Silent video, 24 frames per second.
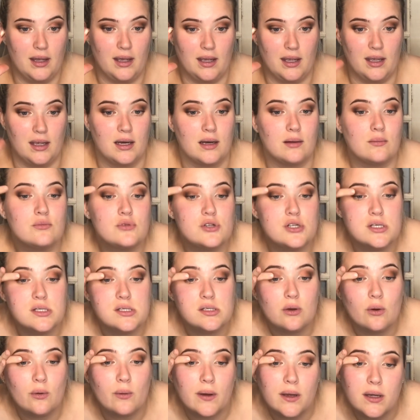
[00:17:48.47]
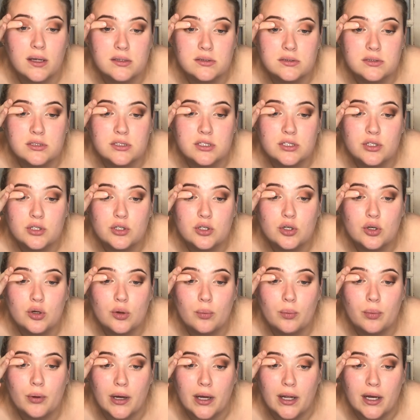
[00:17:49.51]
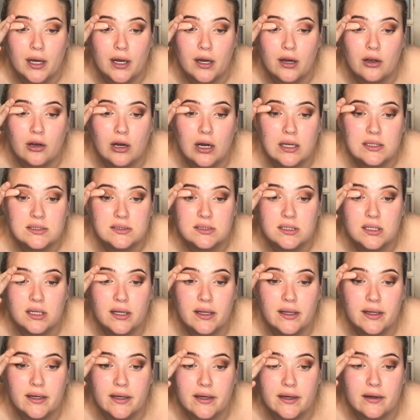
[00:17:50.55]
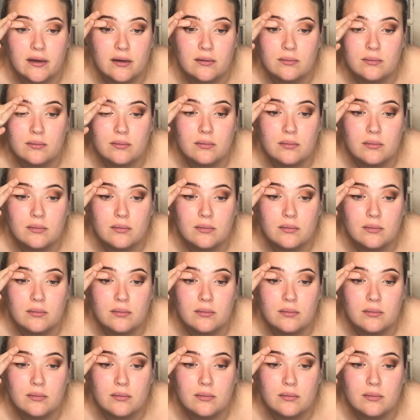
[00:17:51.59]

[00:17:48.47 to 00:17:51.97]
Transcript: And I'm just going to put it across the lid here.